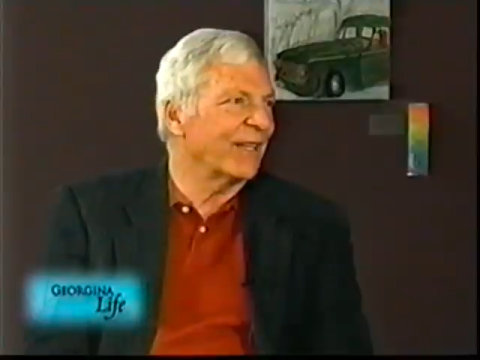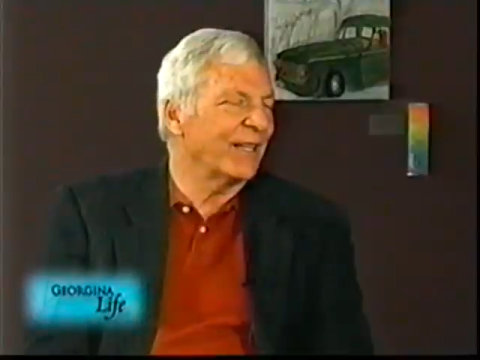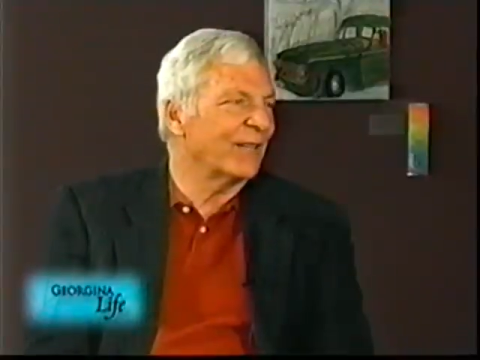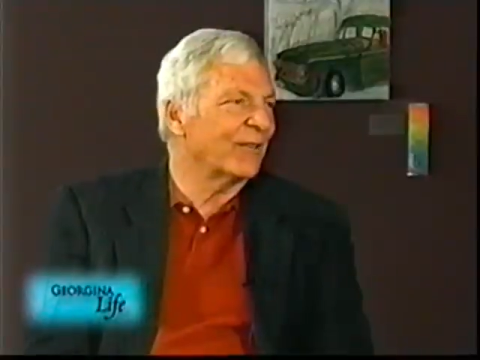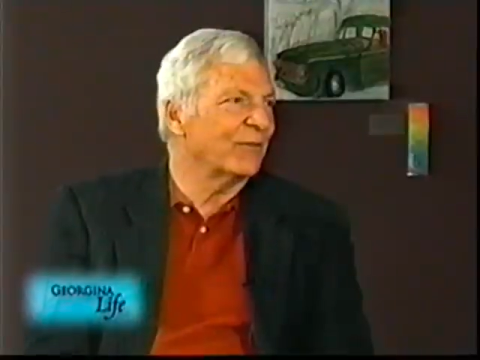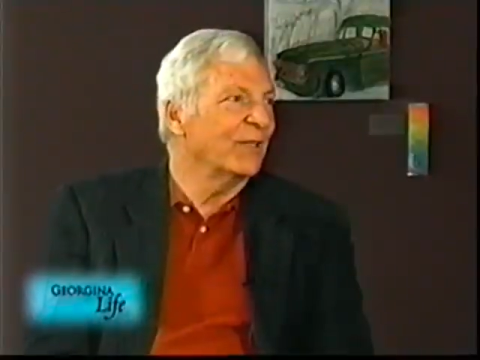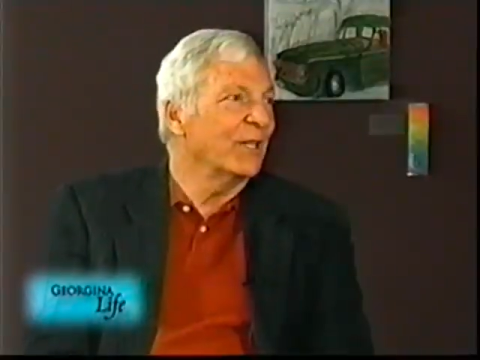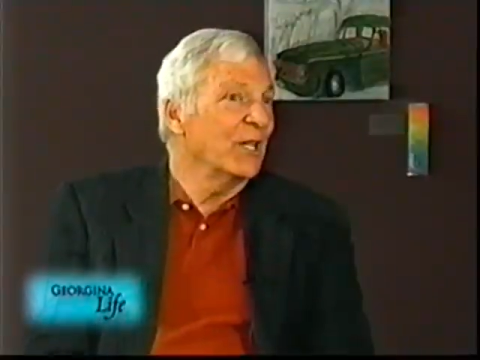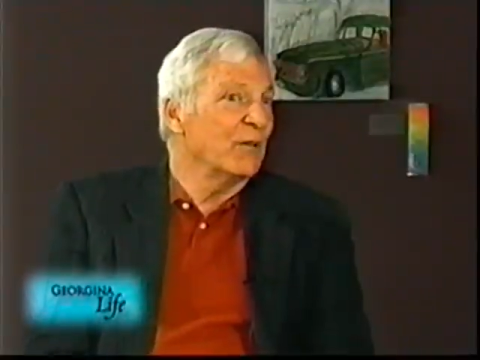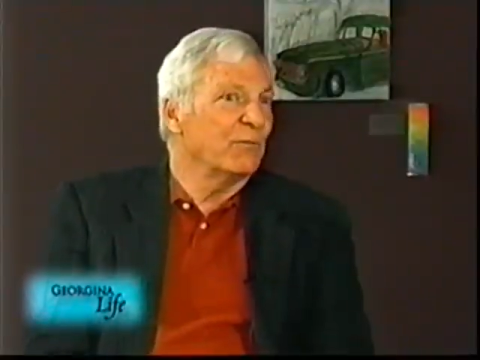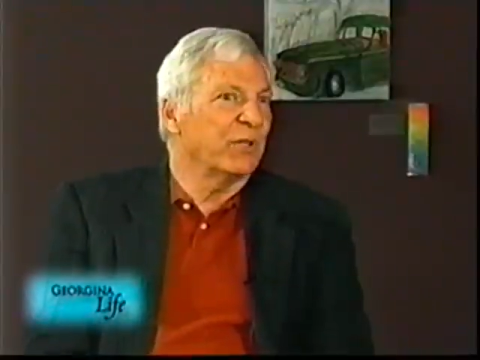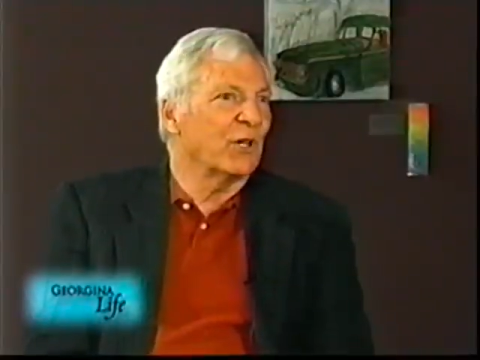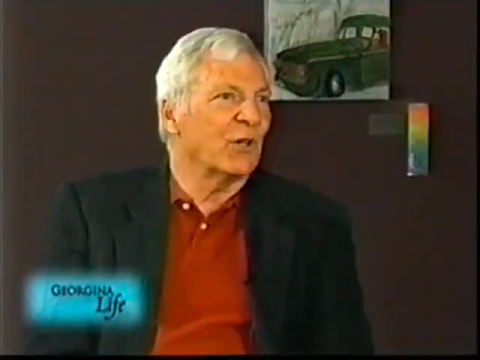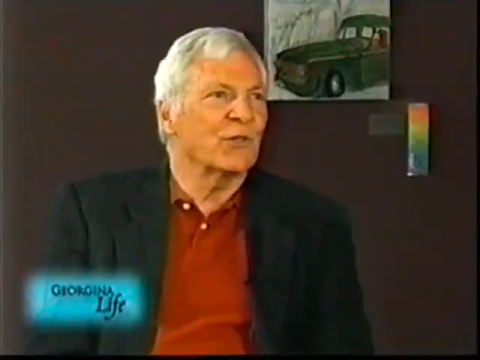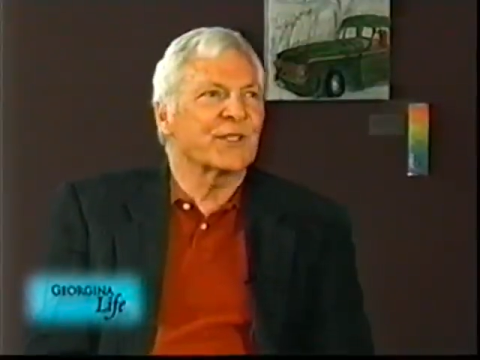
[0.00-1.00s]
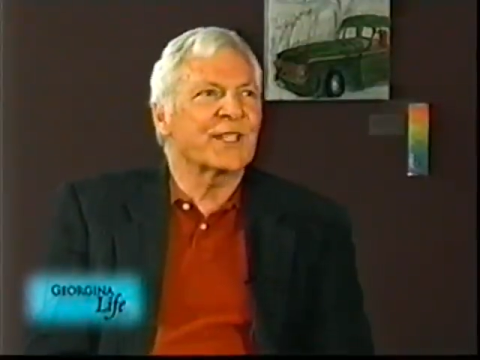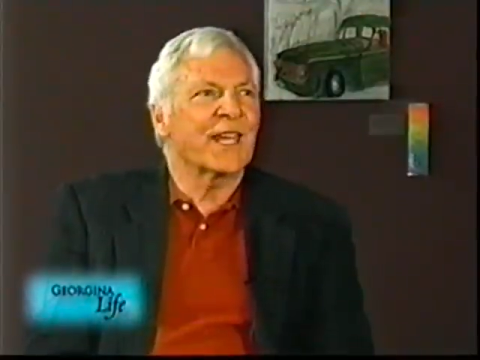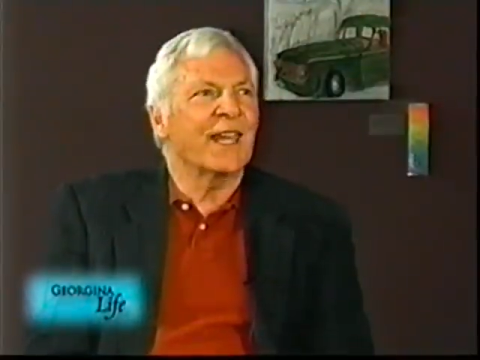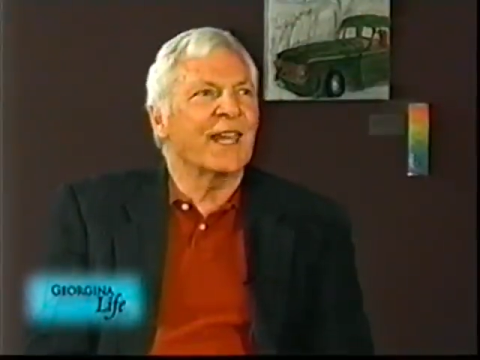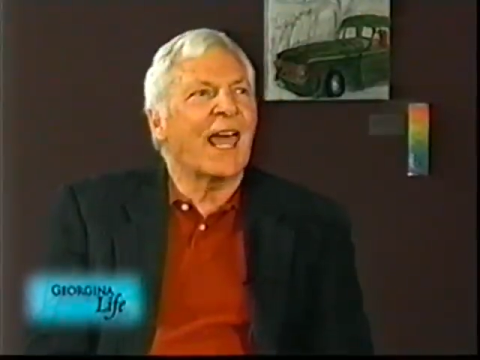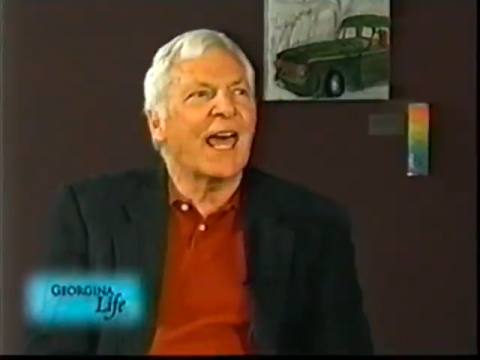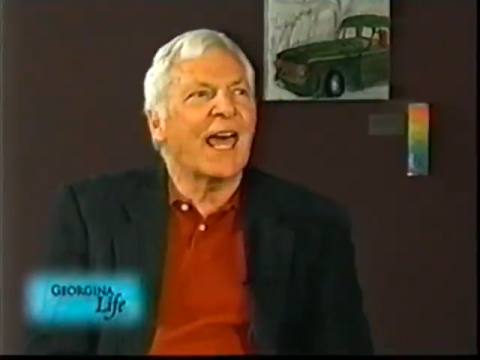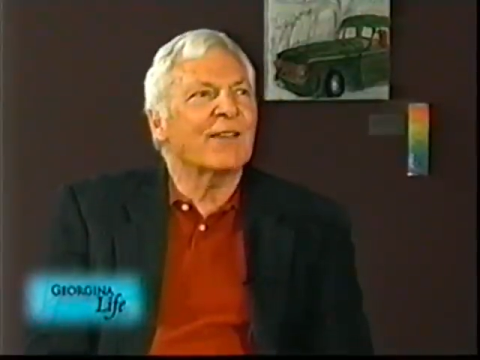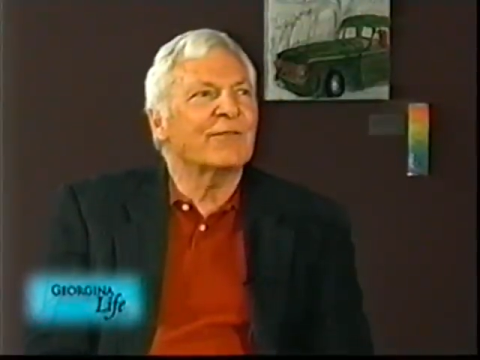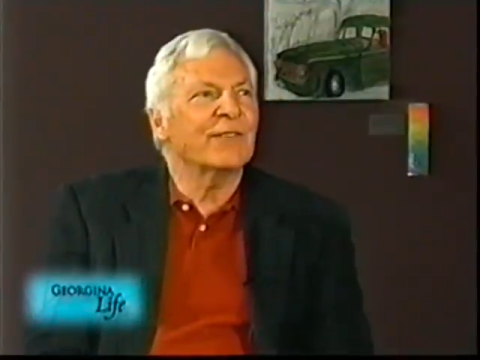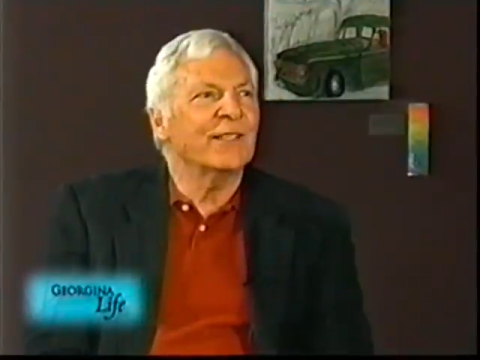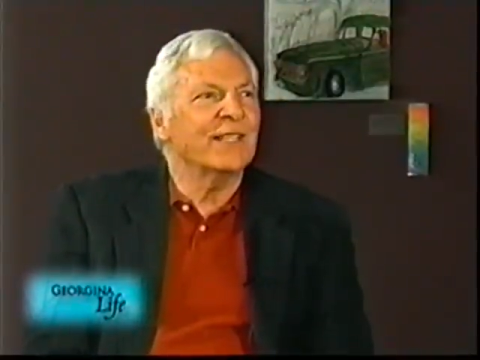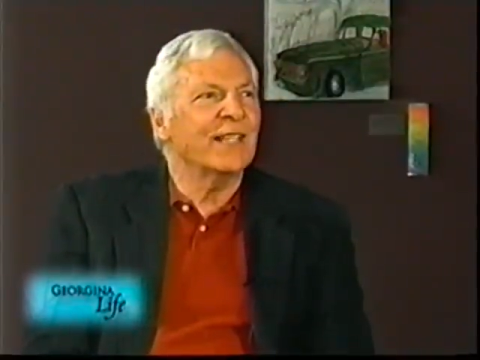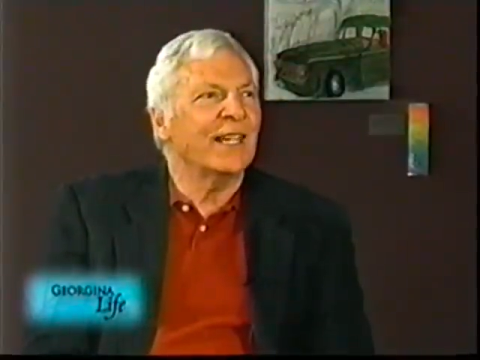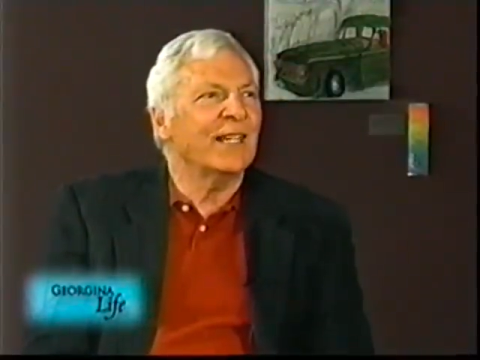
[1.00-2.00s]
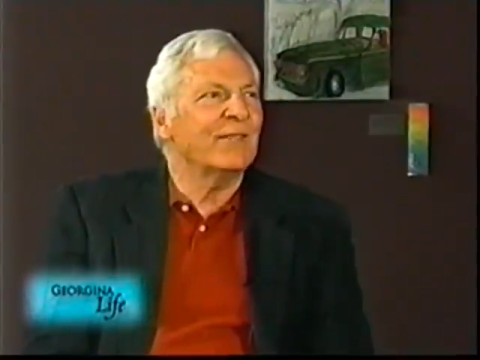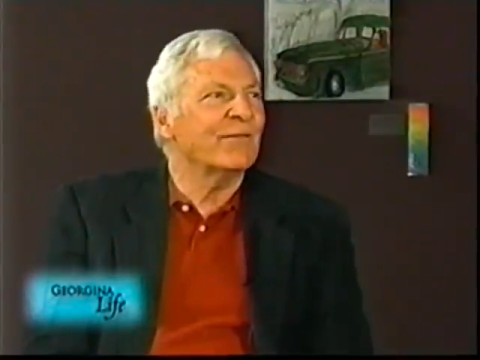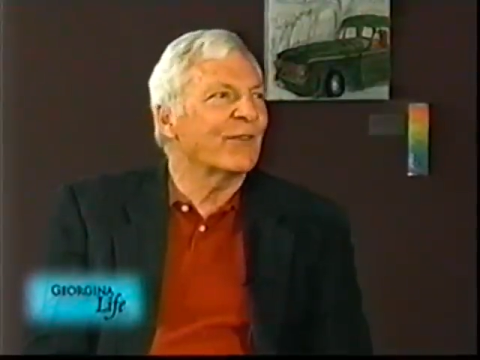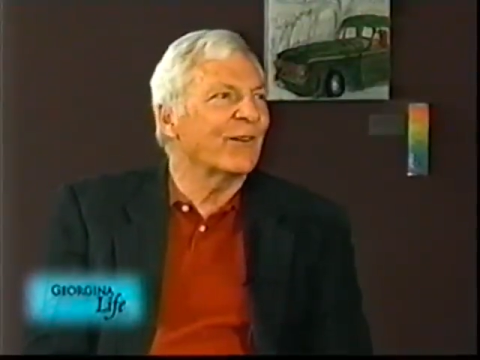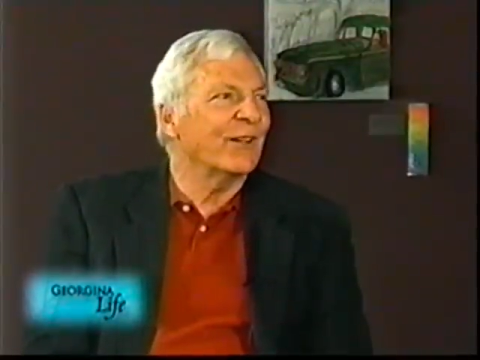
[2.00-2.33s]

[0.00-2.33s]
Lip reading: They don't blow, say, half a day